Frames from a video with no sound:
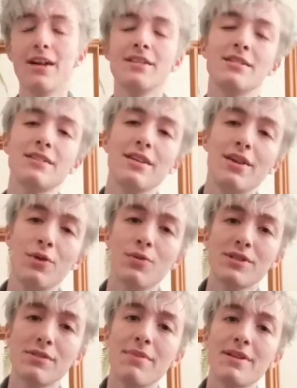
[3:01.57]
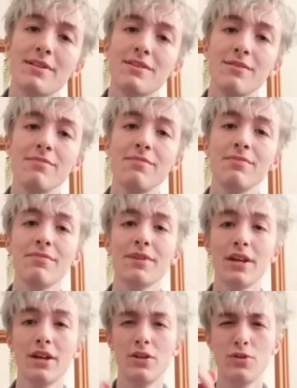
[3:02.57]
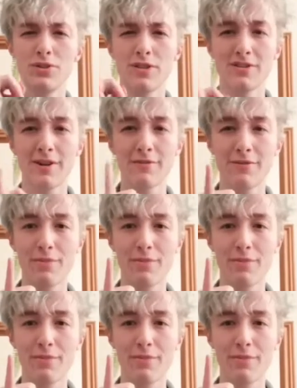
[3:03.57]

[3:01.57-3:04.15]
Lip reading: To say that you want some medicine, use the sign for